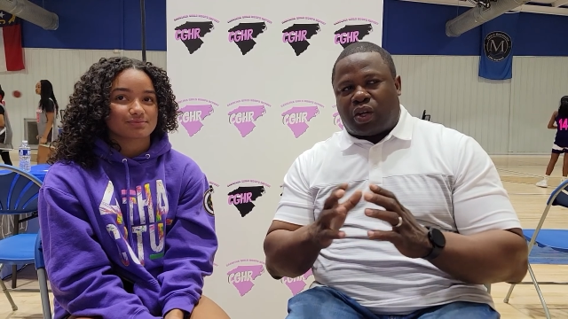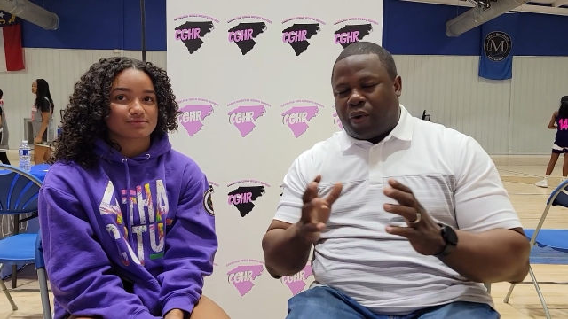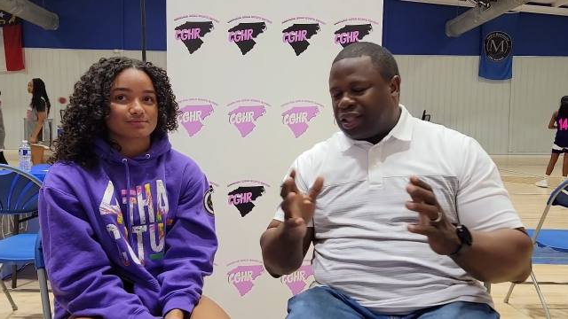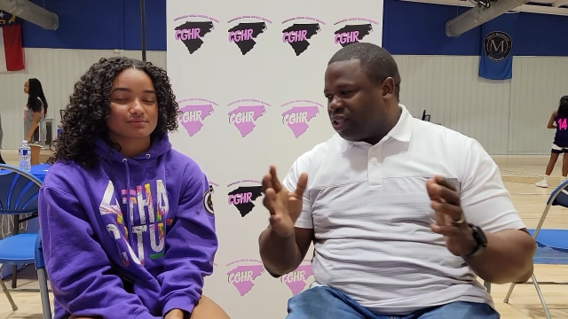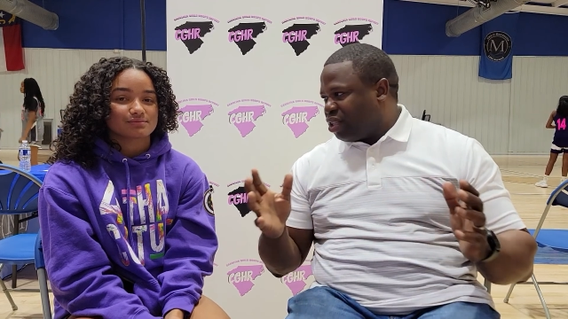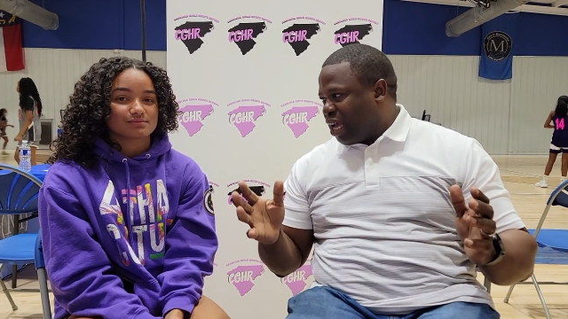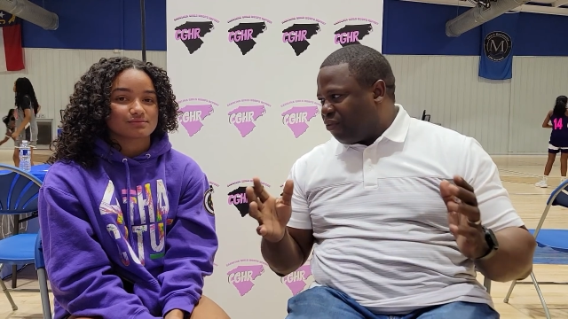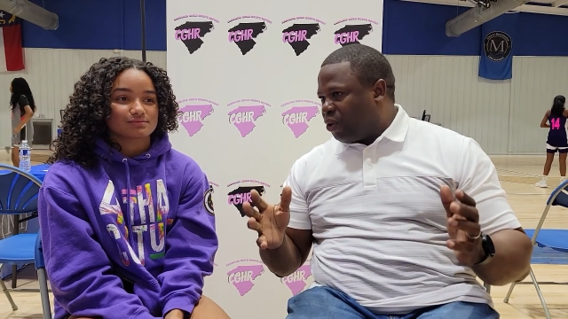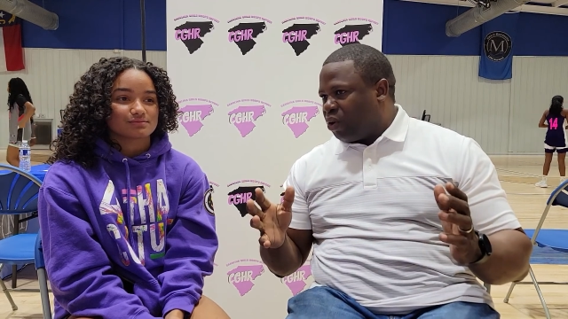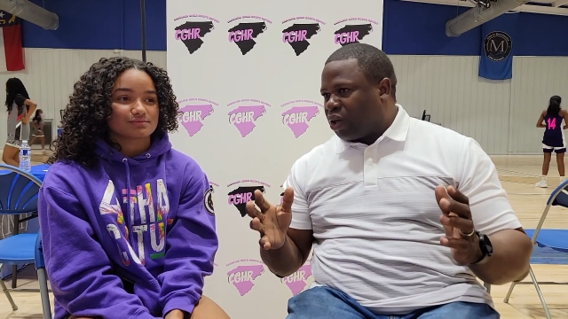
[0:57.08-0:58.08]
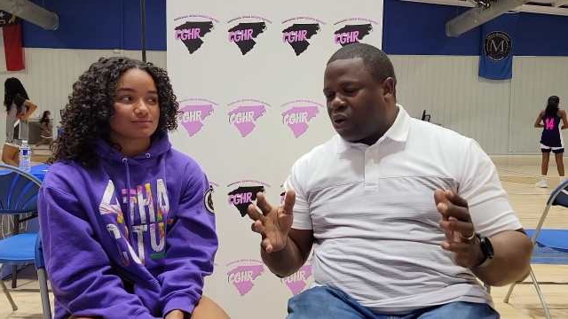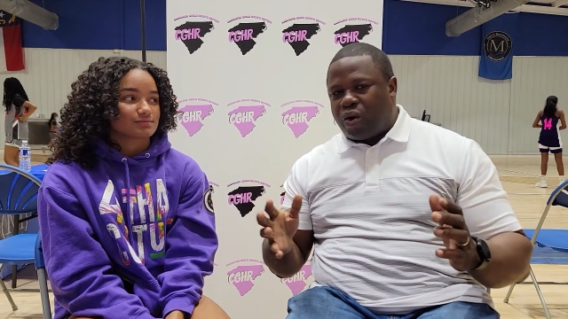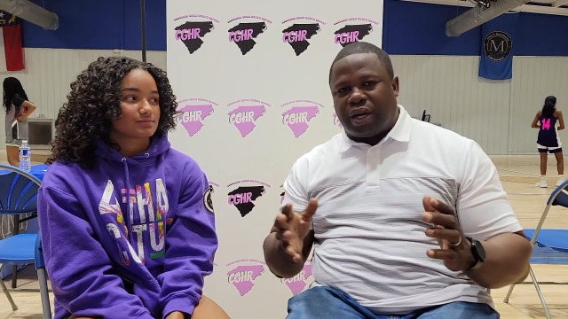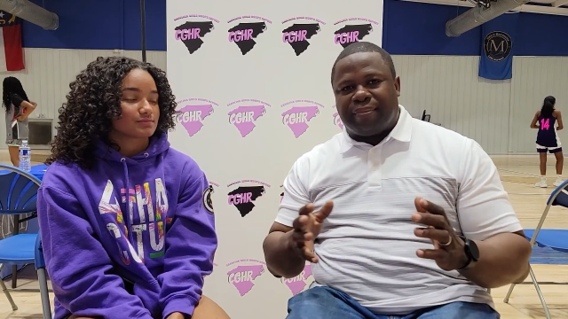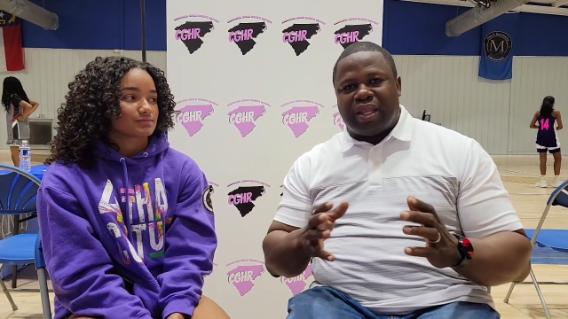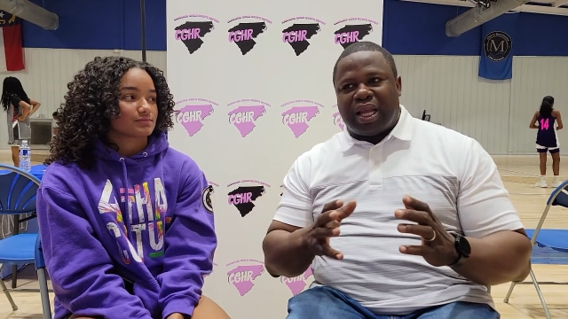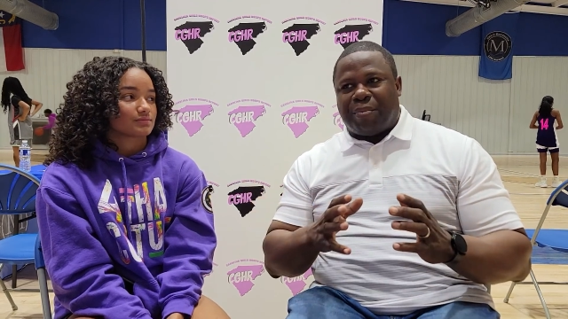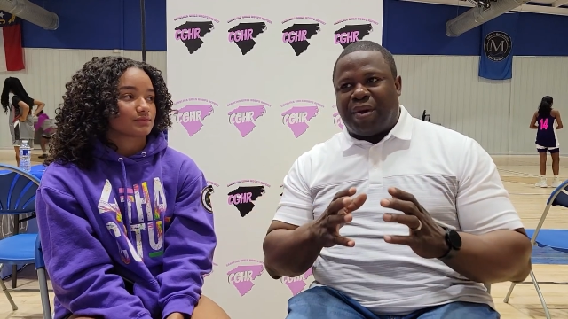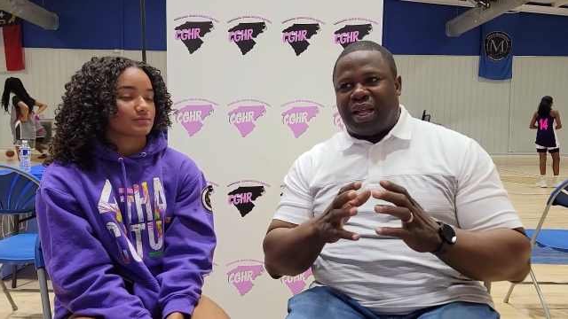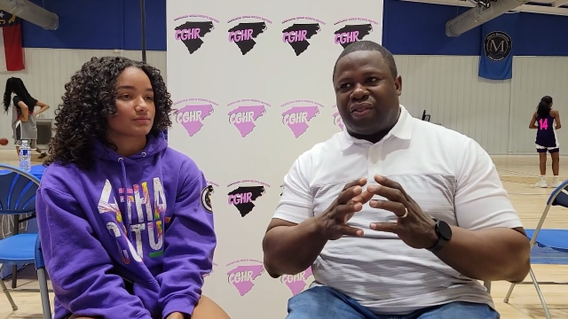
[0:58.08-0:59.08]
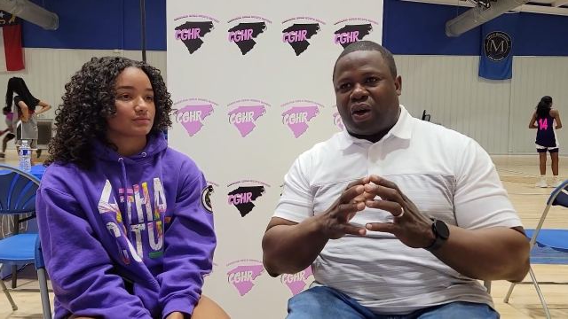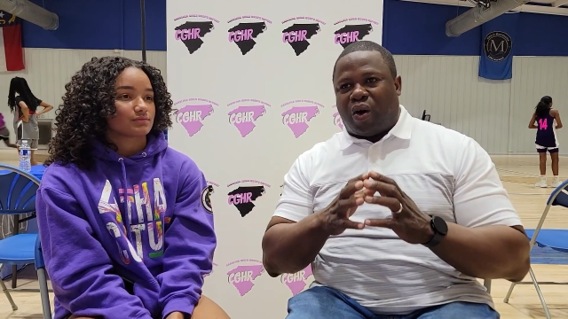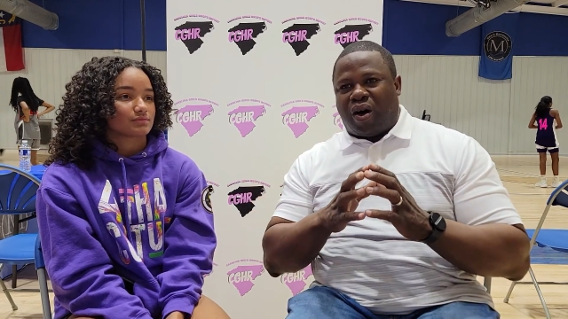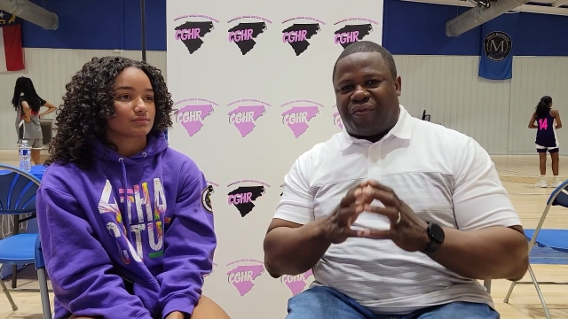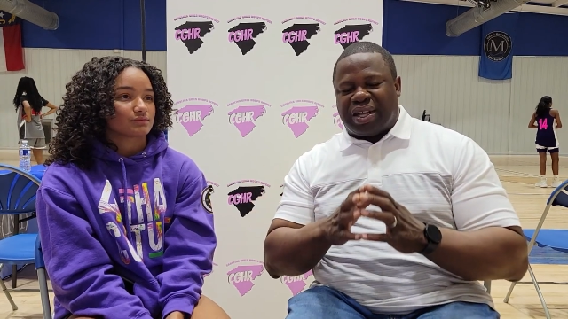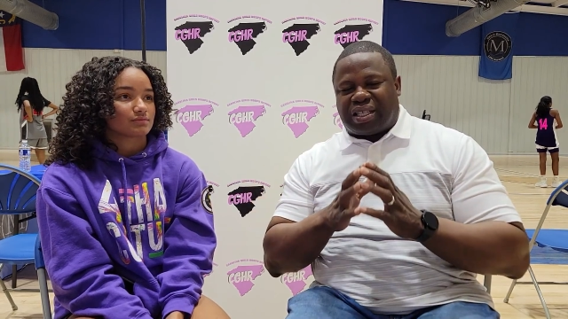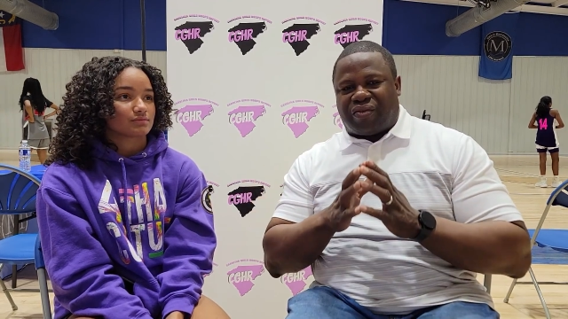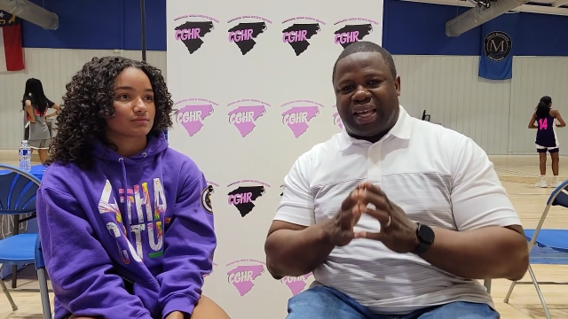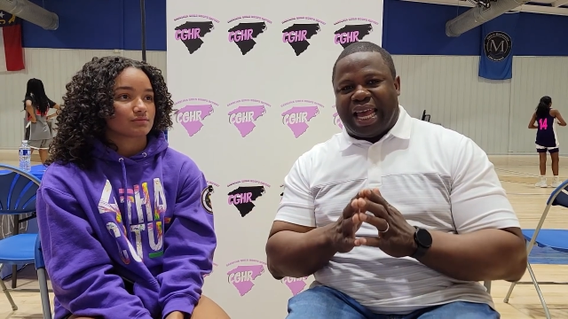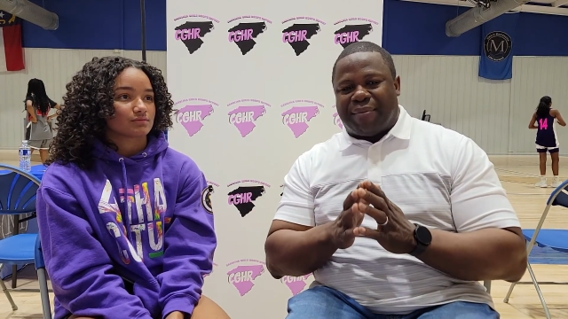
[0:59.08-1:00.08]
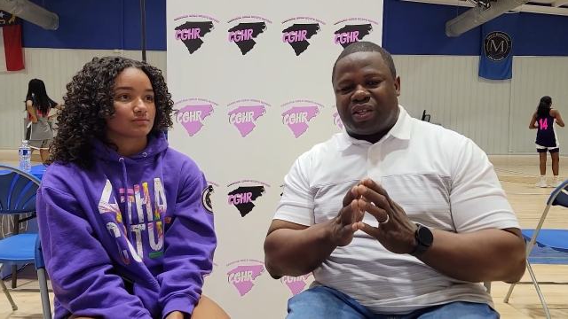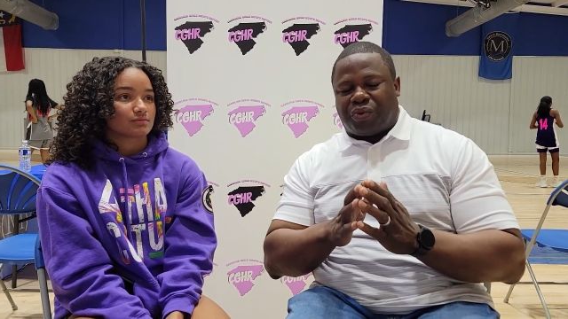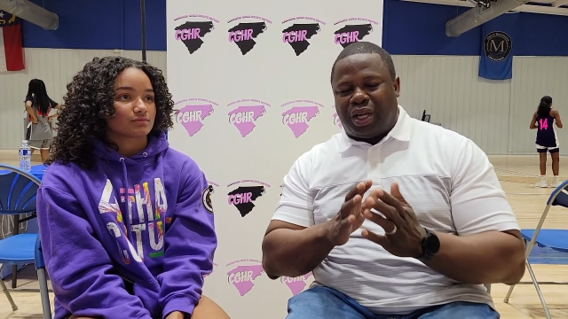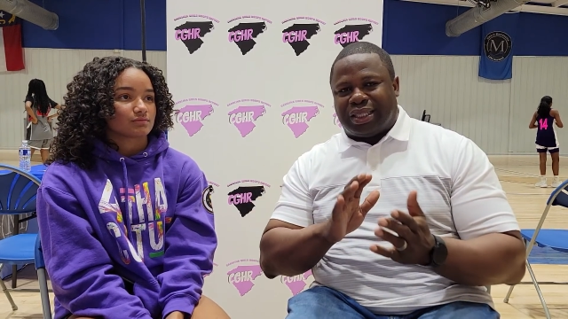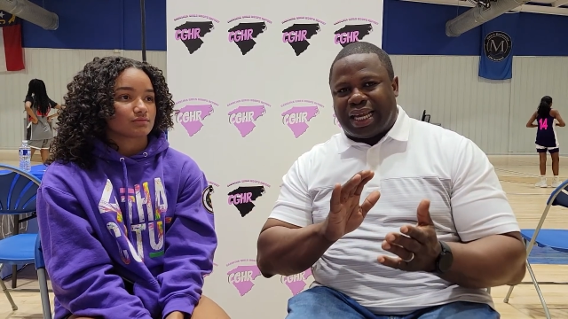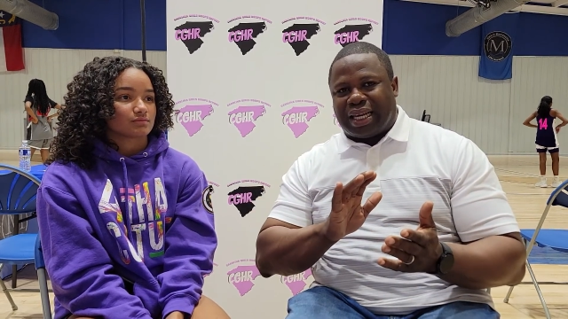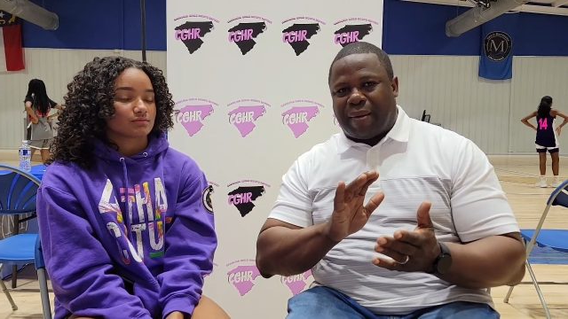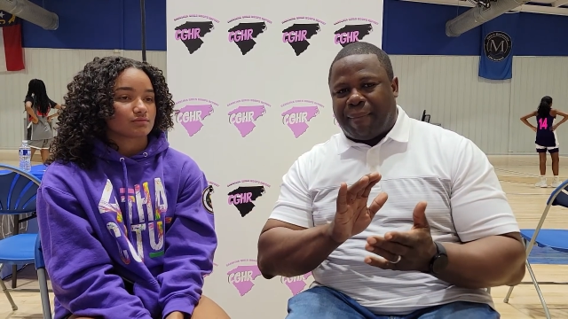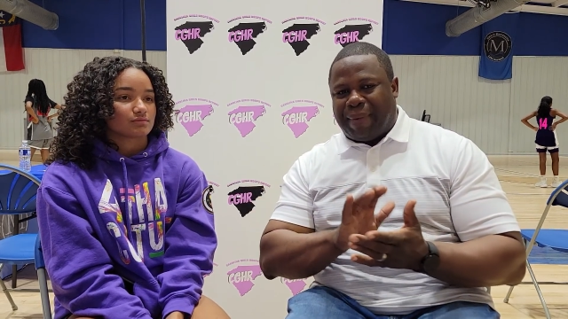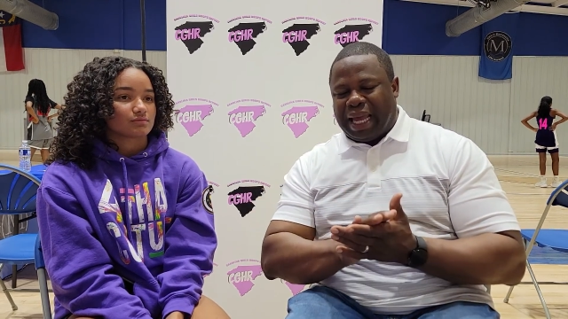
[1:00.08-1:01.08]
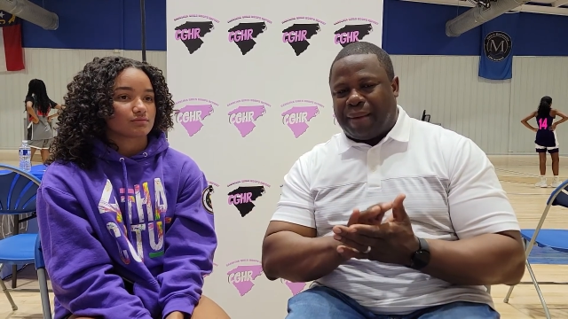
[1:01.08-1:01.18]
Speaker 1: questions the effort on the court but the offensive game has really taken a big,